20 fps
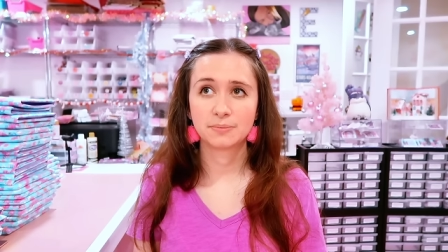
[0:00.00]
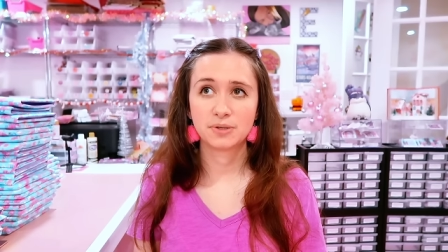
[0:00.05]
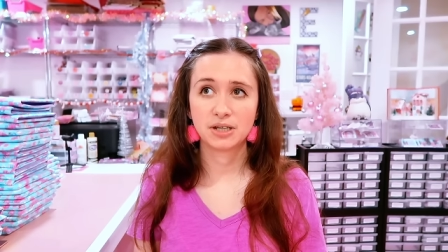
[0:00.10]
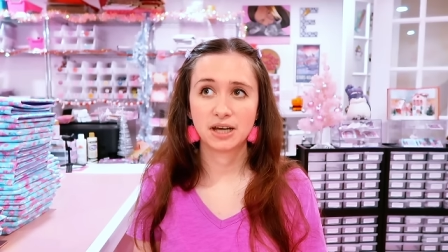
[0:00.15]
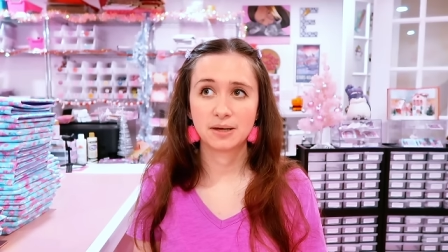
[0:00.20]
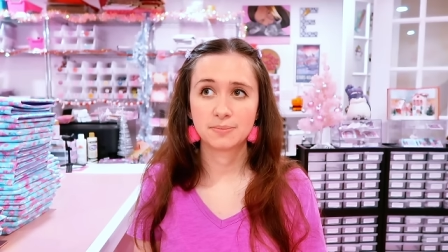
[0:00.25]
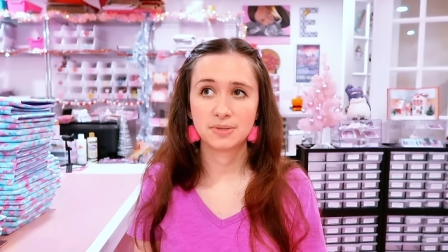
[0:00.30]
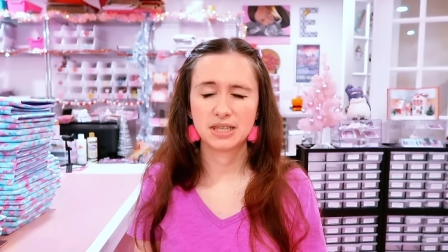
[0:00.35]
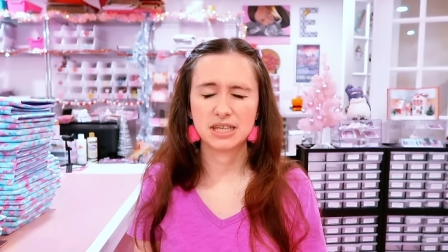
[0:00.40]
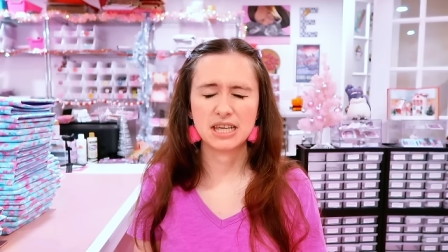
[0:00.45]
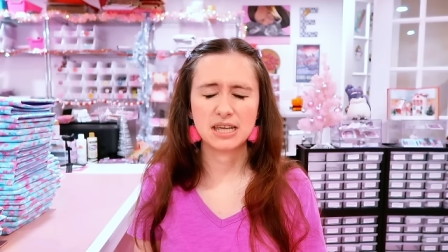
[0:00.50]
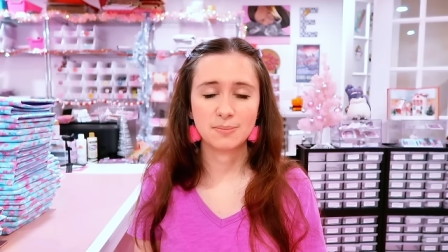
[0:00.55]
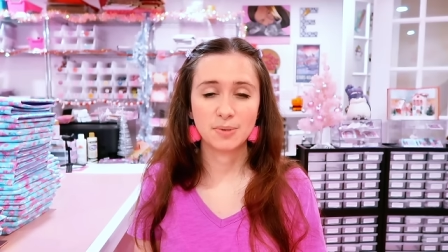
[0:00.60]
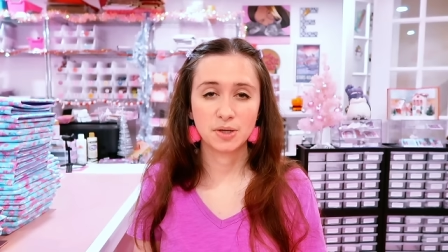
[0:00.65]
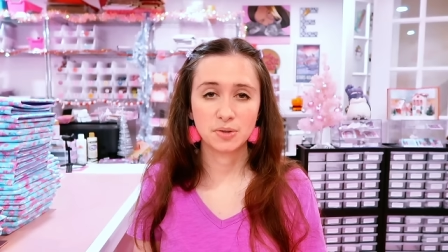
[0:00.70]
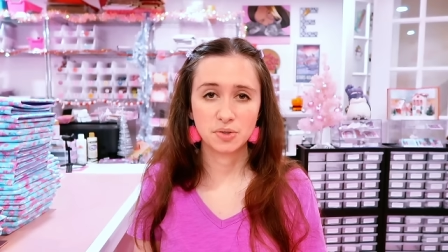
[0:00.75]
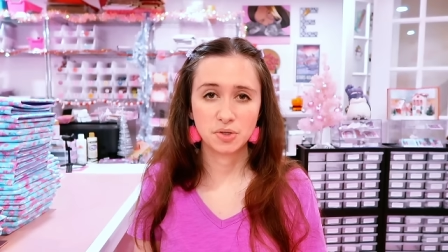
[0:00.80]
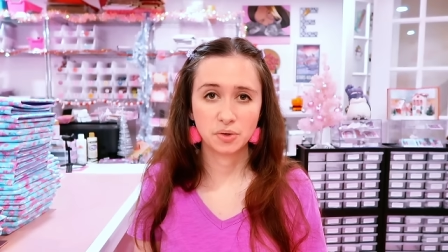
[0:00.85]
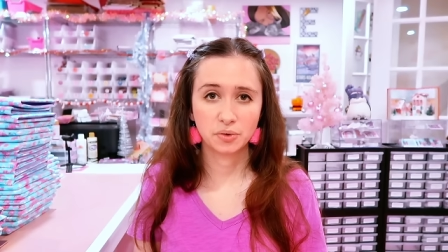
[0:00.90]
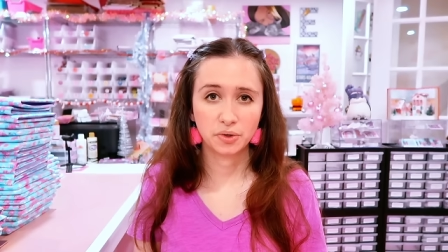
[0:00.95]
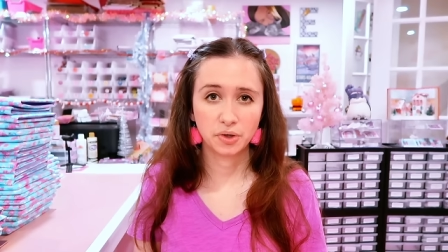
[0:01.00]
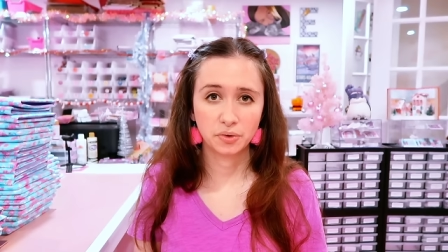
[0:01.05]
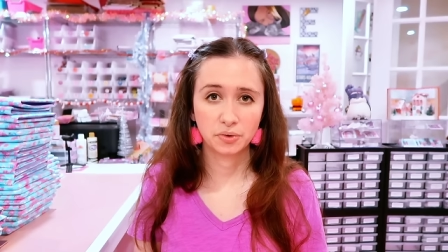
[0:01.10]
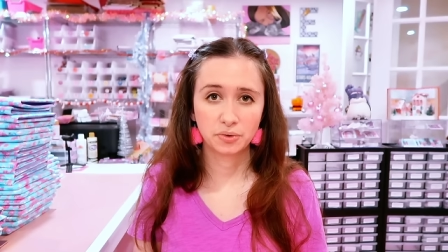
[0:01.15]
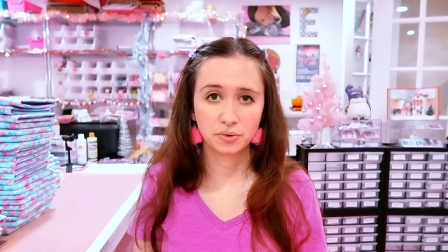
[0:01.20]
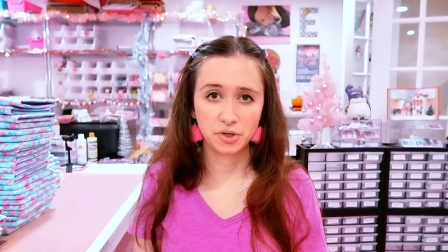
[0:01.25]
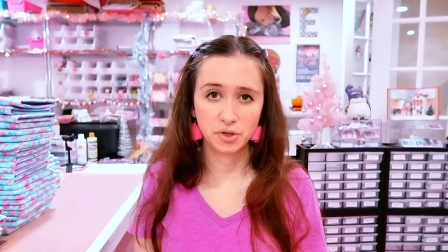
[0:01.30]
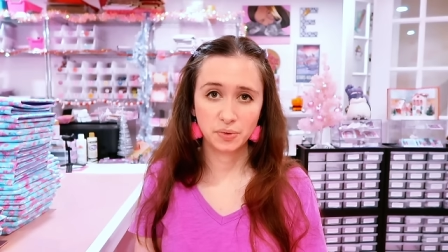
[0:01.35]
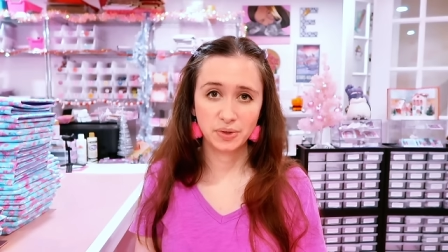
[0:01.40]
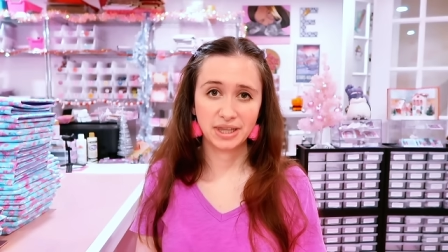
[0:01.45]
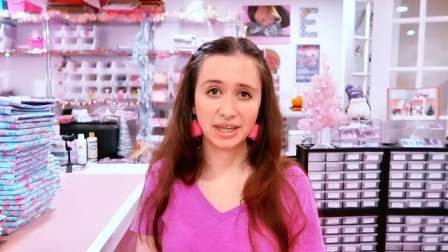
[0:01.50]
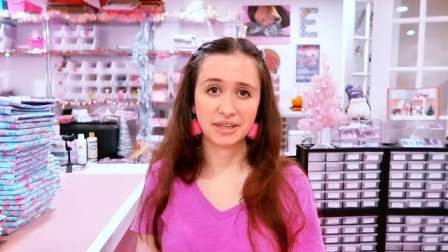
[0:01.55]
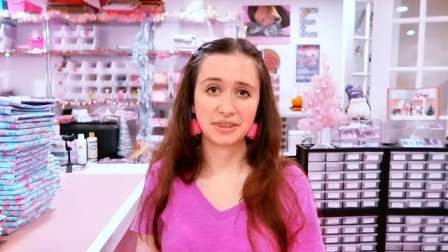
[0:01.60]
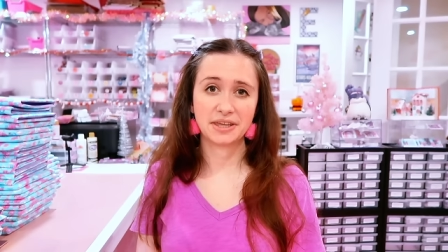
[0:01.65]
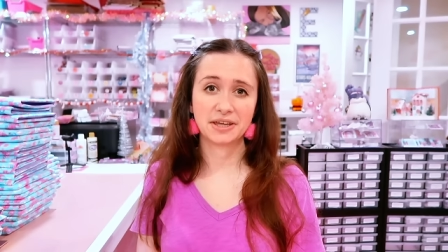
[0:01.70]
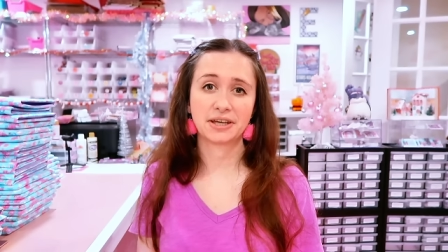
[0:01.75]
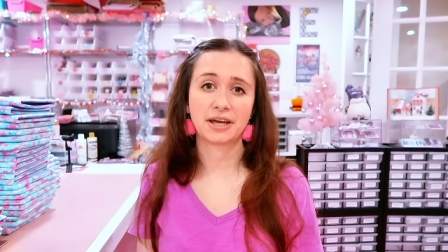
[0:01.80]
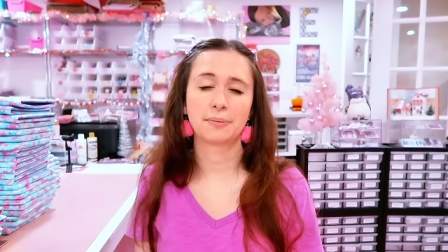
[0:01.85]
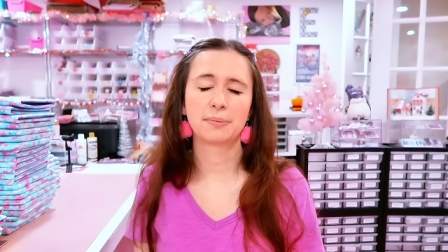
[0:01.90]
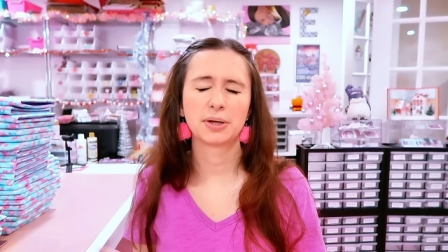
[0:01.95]
sometimes the emails don't go through and
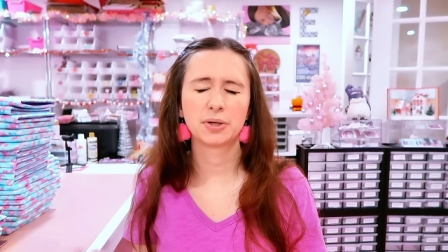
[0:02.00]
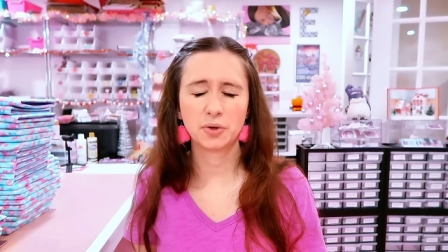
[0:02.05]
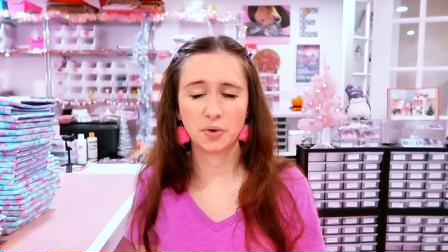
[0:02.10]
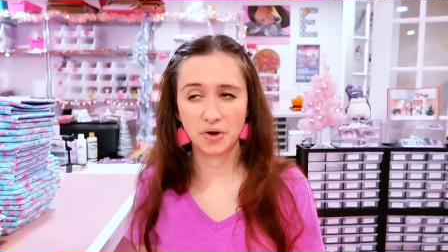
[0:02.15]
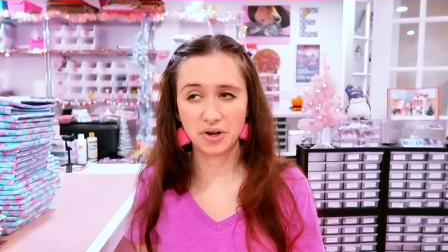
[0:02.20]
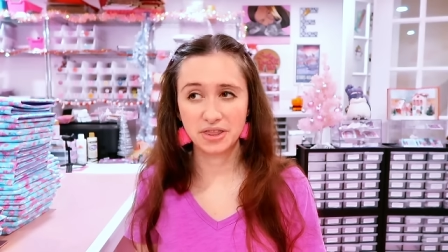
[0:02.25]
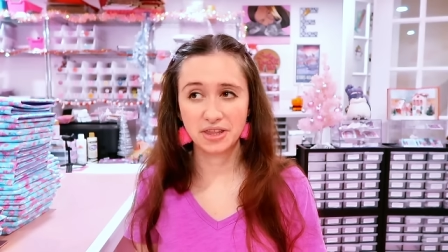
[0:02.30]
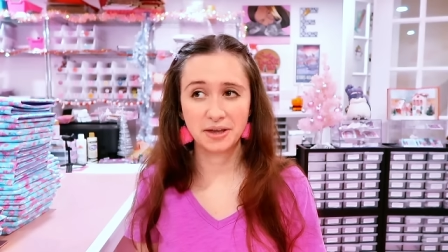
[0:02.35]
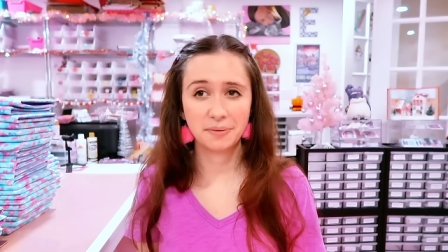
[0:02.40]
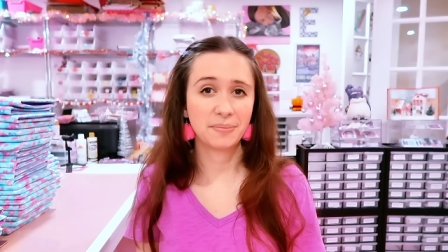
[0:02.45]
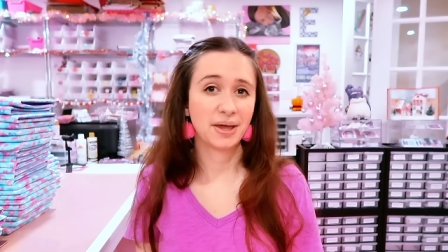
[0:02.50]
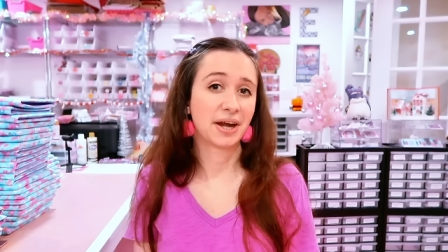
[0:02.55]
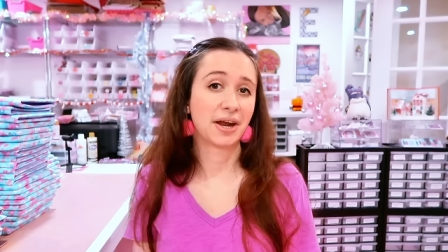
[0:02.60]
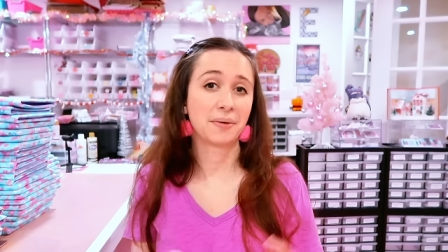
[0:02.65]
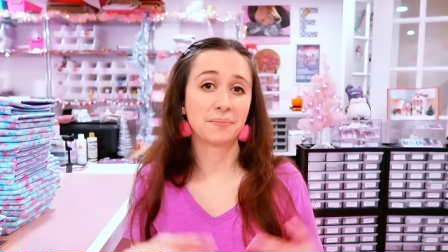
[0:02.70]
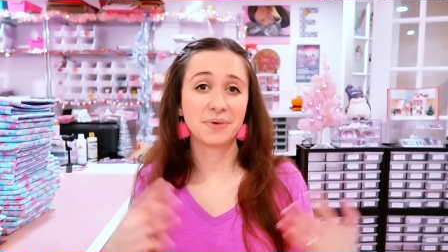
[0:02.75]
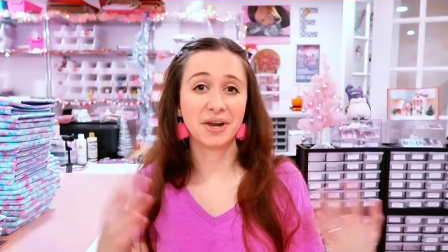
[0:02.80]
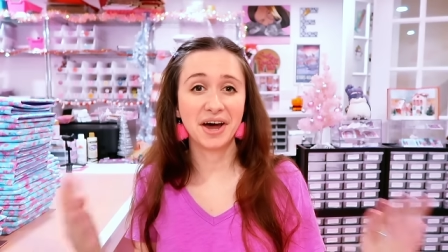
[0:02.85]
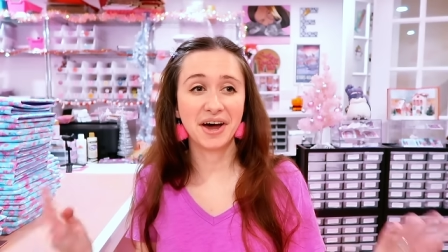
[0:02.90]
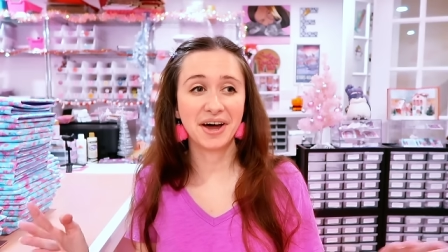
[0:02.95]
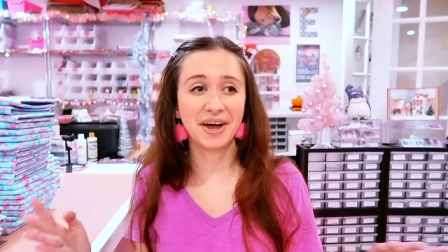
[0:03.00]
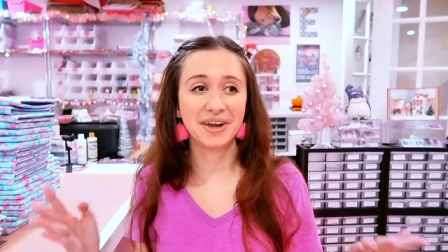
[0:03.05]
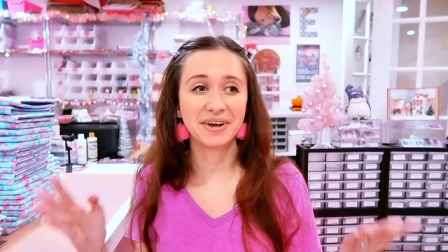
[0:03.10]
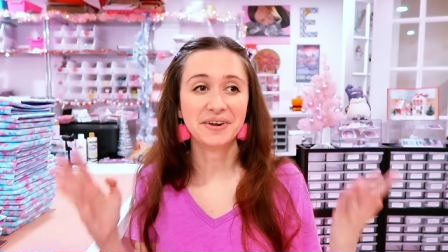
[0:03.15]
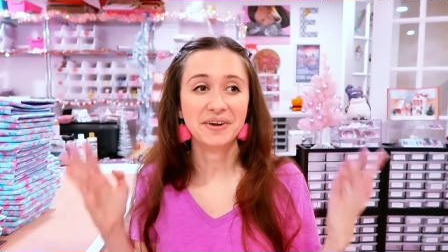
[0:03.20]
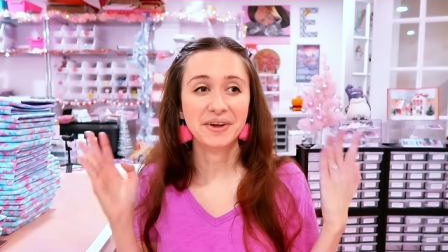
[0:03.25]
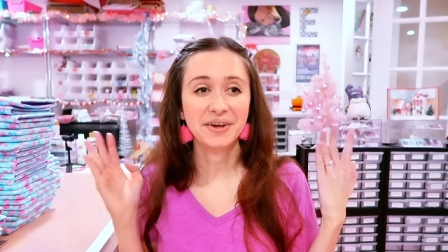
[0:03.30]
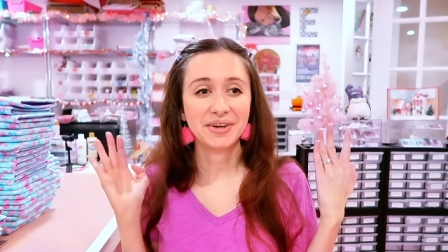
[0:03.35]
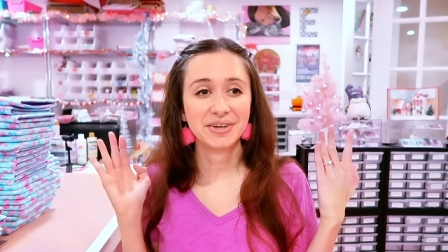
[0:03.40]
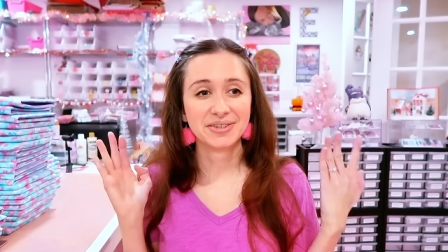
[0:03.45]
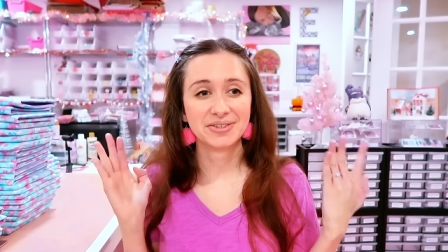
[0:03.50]
they think I'm ignoring them and I'm not.